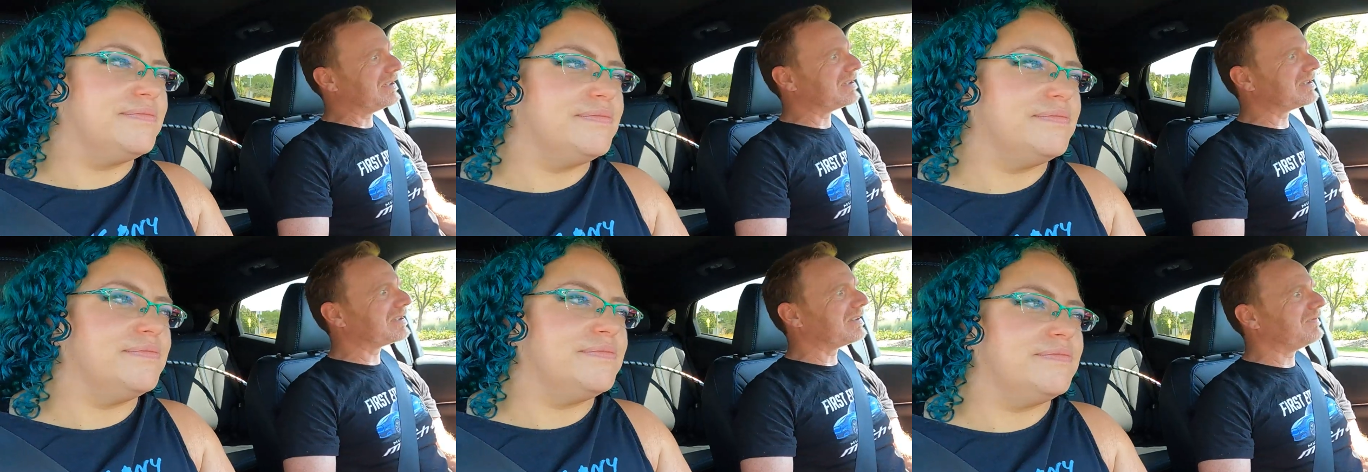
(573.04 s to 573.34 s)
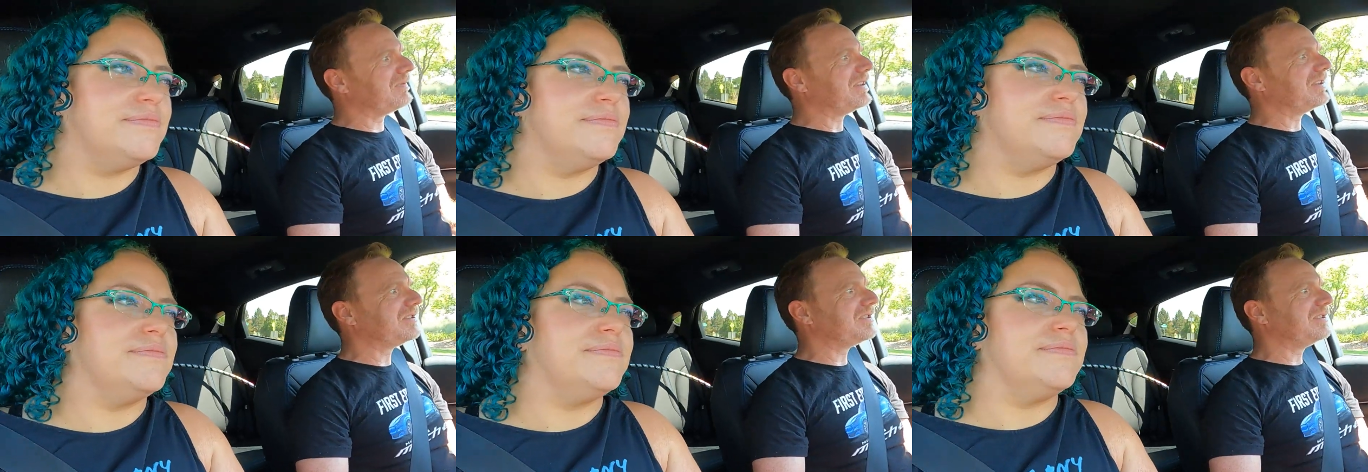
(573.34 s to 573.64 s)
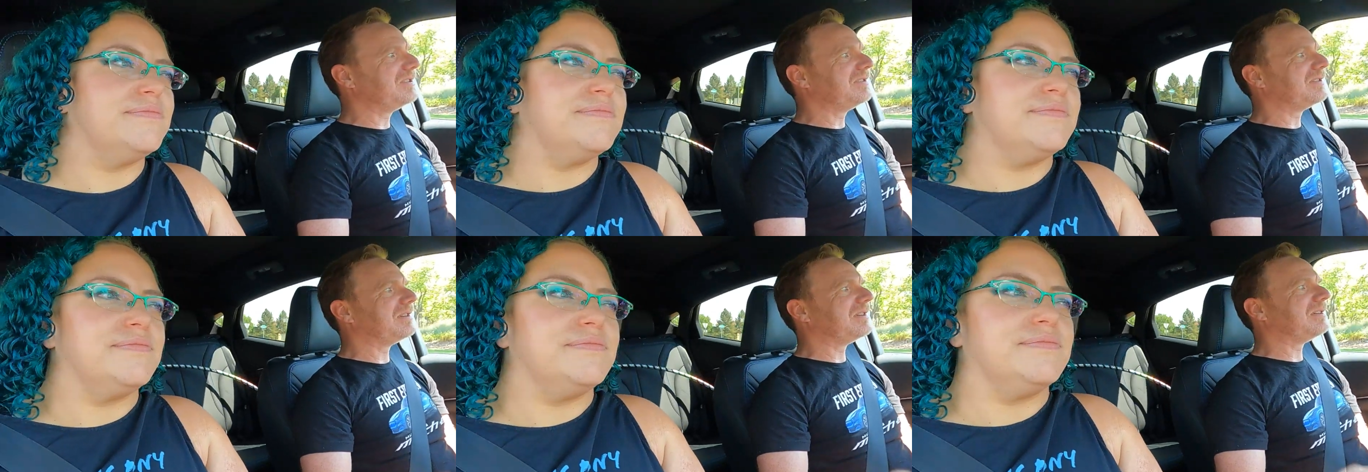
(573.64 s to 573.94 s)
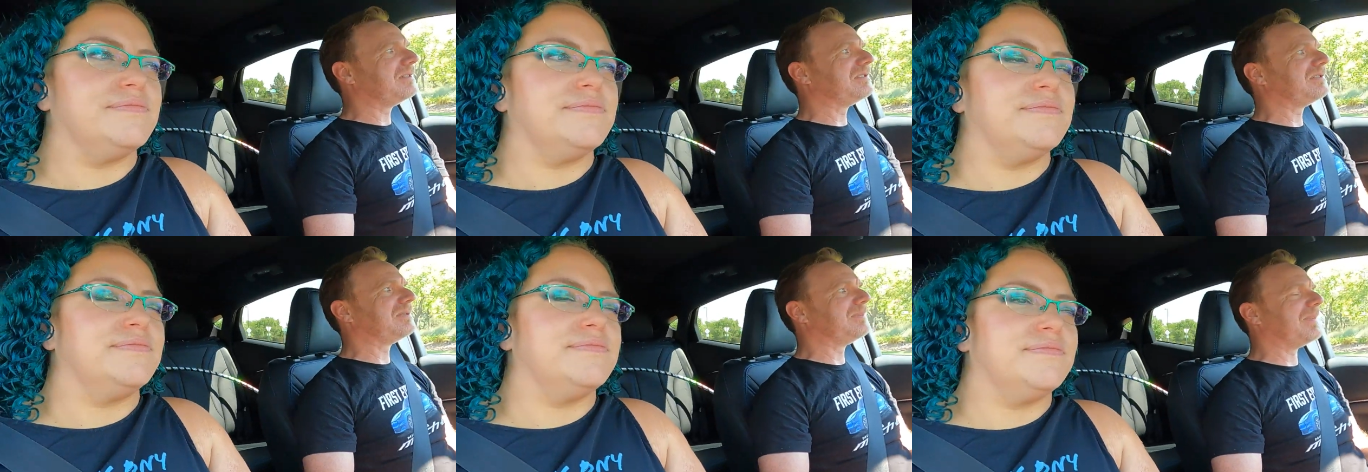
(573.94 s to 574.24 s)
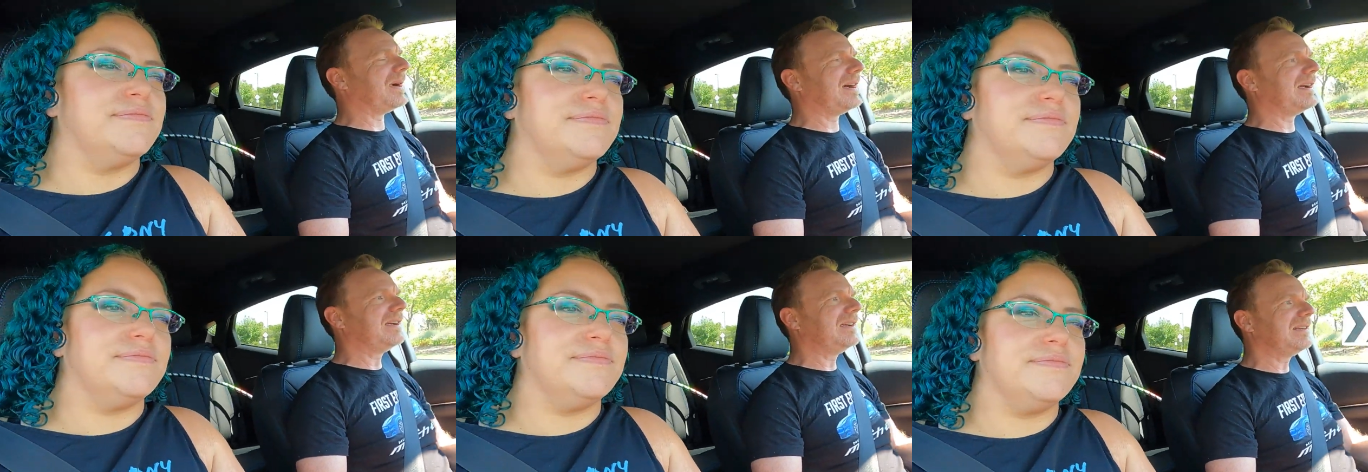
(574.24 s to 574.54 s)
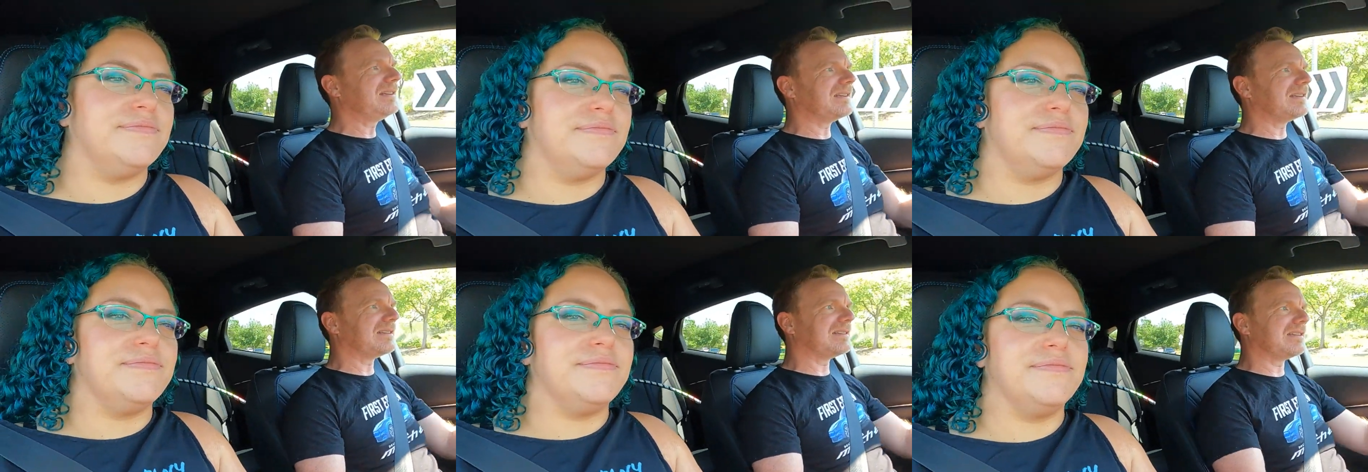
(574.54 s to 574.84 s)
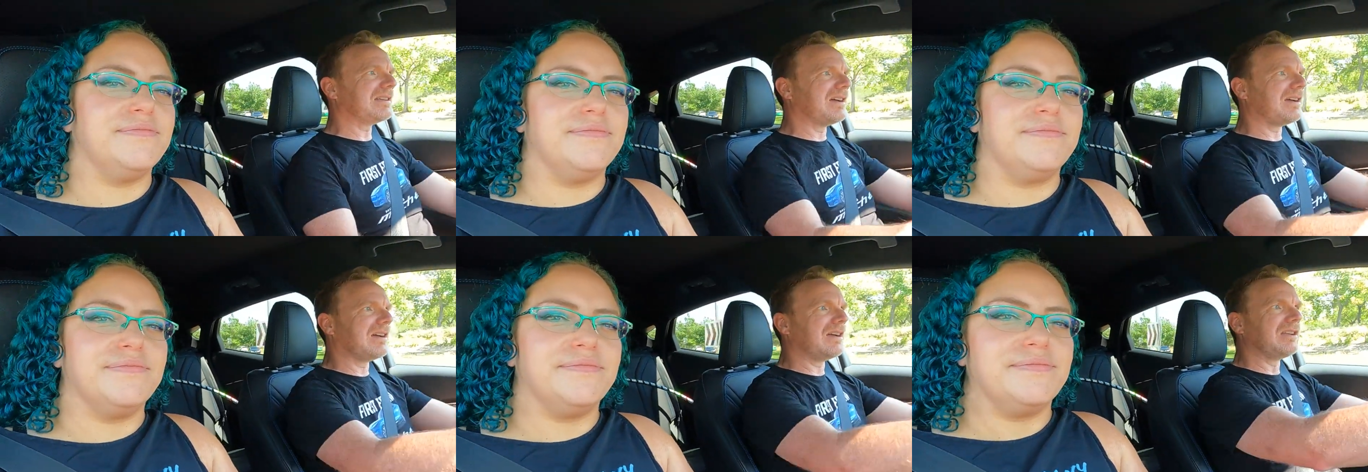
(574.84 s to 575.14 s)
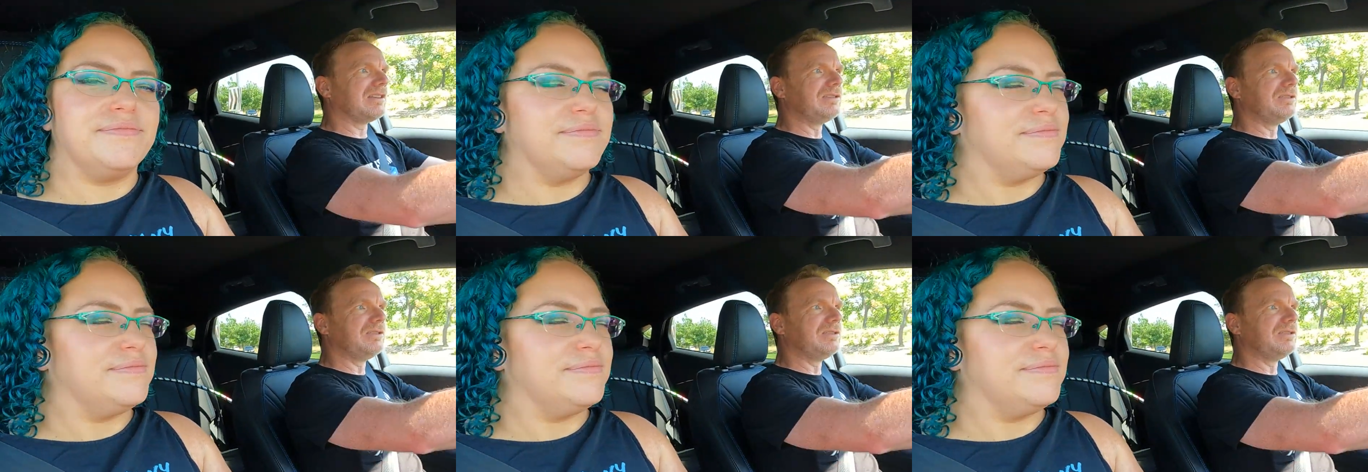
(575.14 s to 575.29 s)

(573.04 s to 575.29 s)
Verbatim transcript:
Speaker 1: this convinces you to, to buy it, uh,